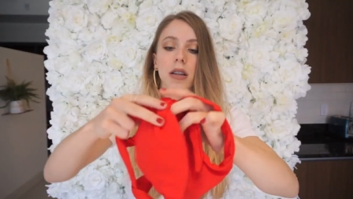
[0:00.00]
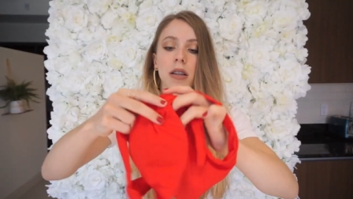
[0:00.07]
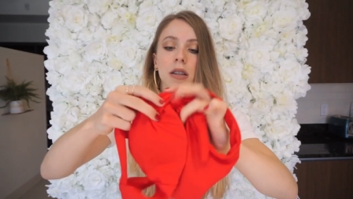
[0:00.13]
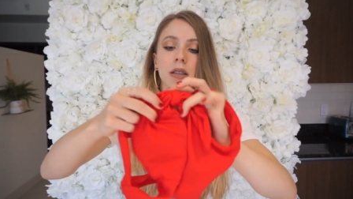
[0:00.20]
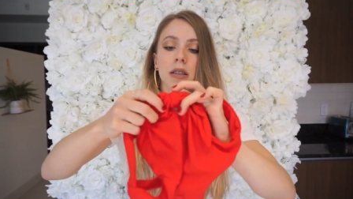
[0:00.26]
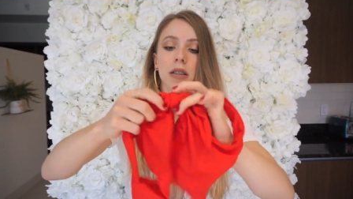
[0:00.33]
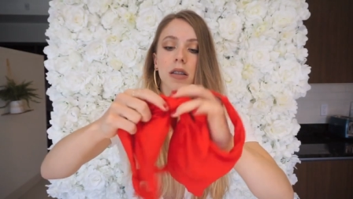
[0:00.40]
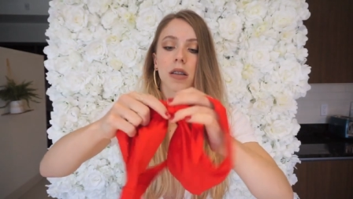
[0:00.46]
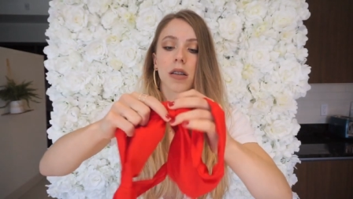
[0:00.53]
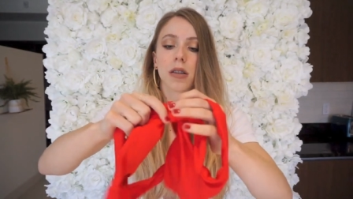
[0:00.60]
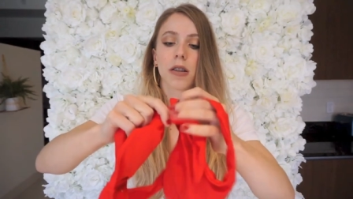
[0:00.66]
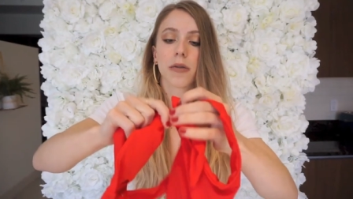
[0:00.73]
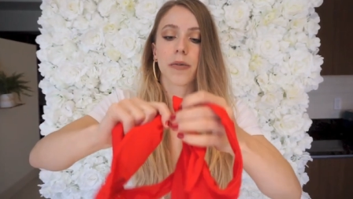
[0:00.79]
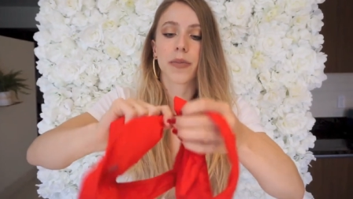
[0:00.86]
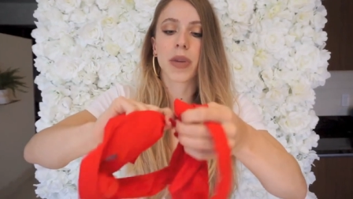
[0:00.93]
It's
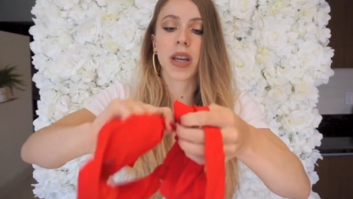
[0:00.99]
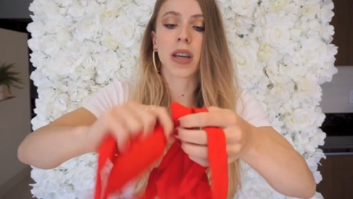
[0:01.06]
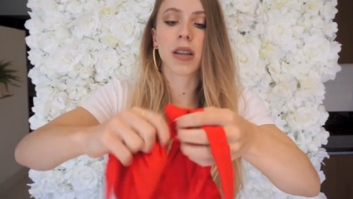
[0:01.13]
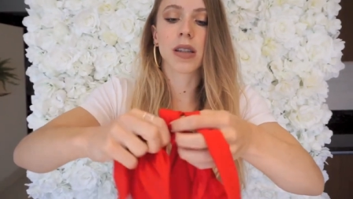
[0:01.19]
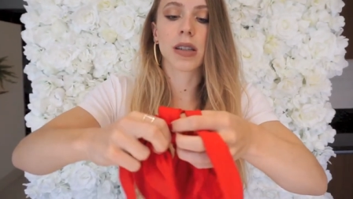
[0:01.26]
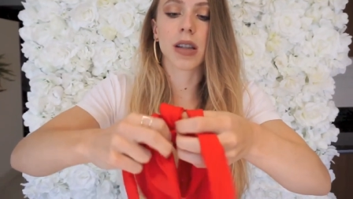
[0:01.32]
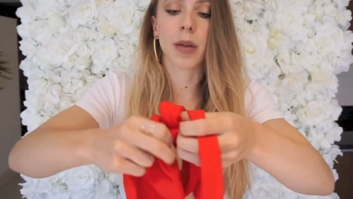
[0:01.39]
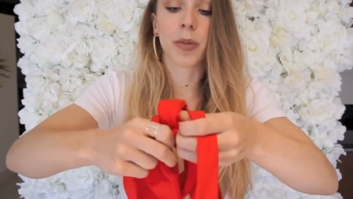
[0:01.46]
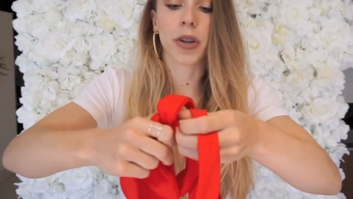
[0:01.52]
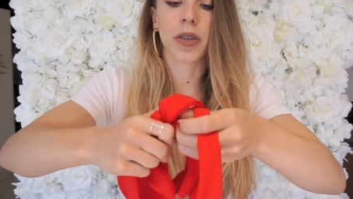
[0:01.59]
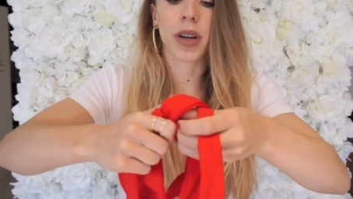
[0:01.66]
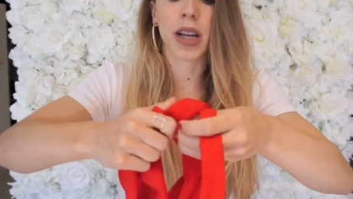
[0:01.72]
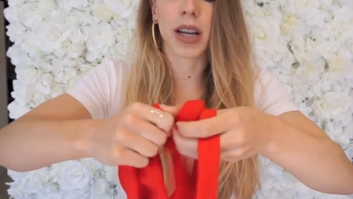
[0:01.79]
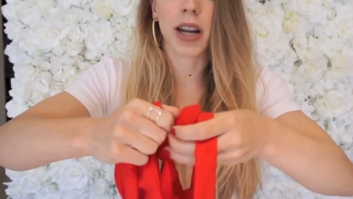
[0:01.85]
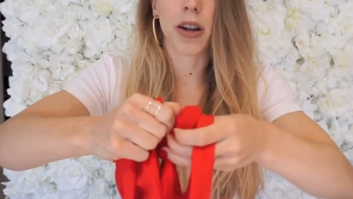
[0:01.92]
being stubborn
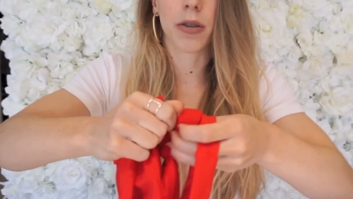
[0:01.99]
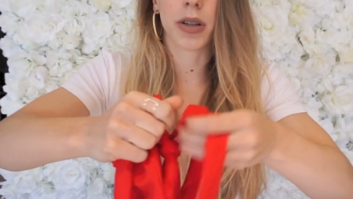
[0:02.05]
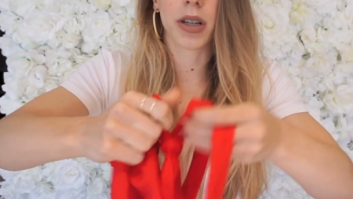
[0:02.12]
right now